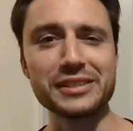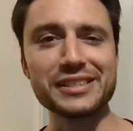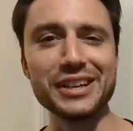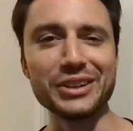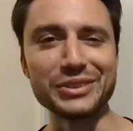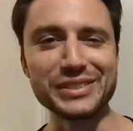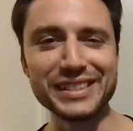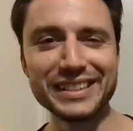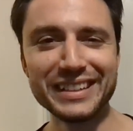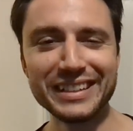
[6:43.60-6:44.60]
ourselves.
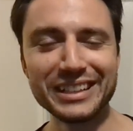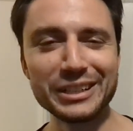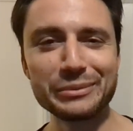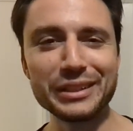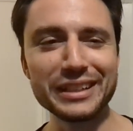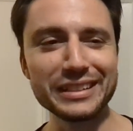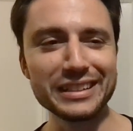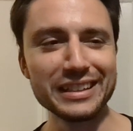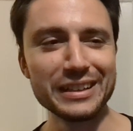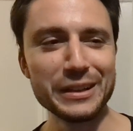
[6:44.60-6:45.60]
It'd be
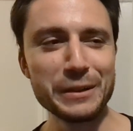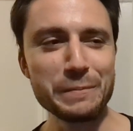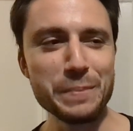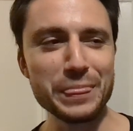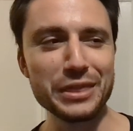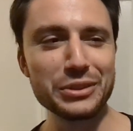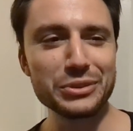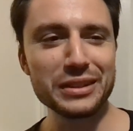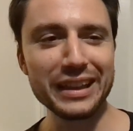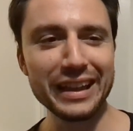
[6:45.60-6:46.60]
like
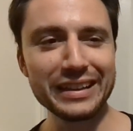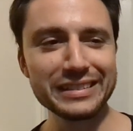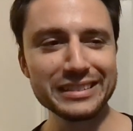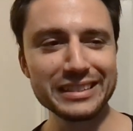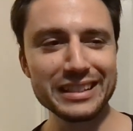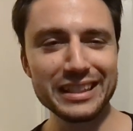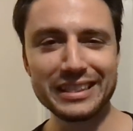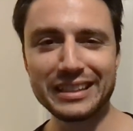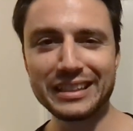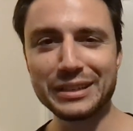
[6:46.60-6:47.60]
you can't
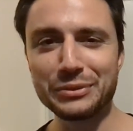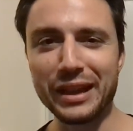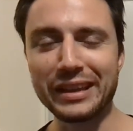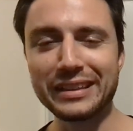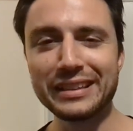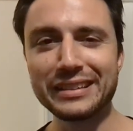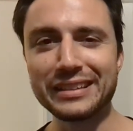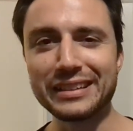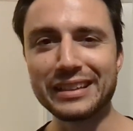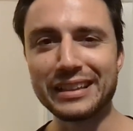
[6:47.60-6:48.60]
think of
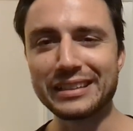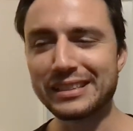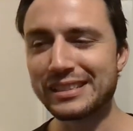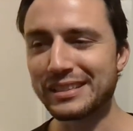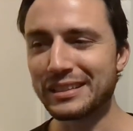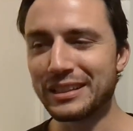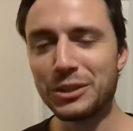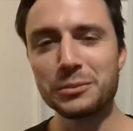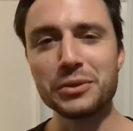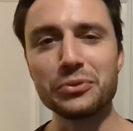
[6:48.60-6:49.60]
anything that this
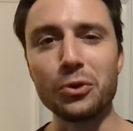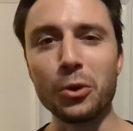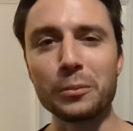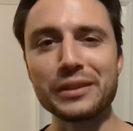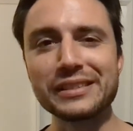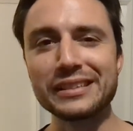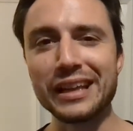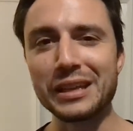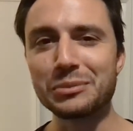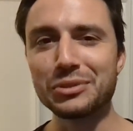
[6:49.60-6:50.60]
human form isn't
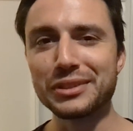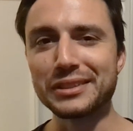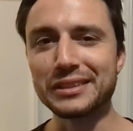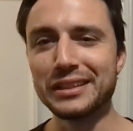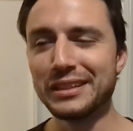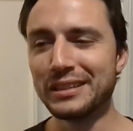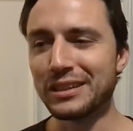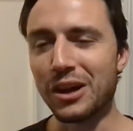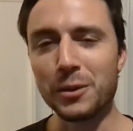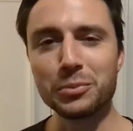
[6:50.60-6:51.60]
able to
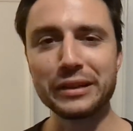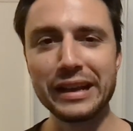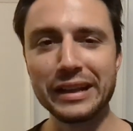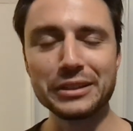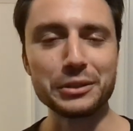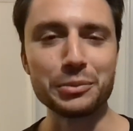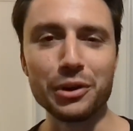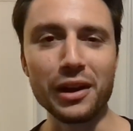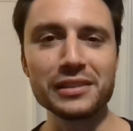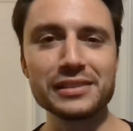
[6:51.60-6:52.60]
comprehend or
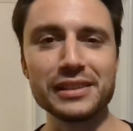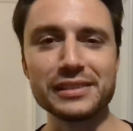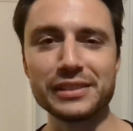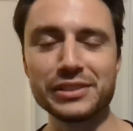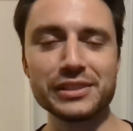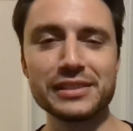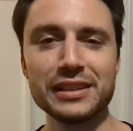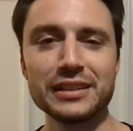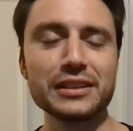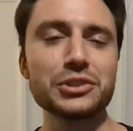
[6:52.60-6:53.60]
process. It's just
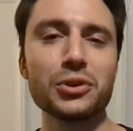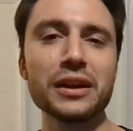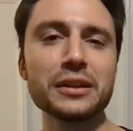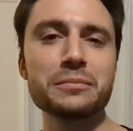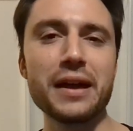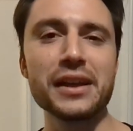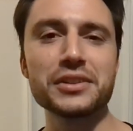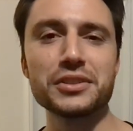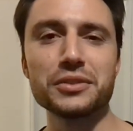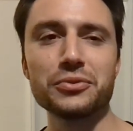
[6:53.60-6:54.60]
like try to
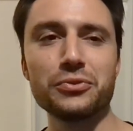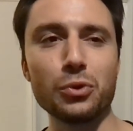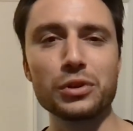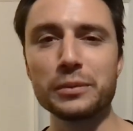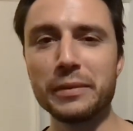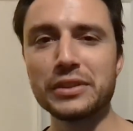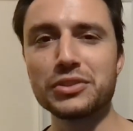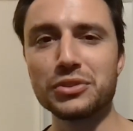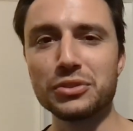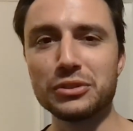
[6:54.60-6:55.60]
imagine a four
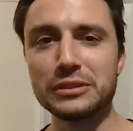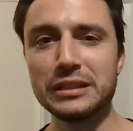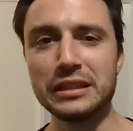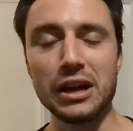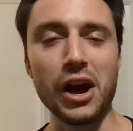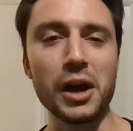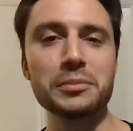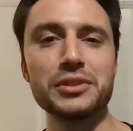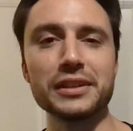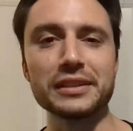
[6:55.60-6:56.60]
dimensional
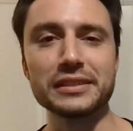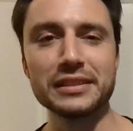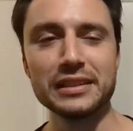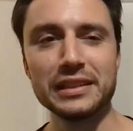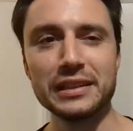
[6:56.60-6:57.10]
object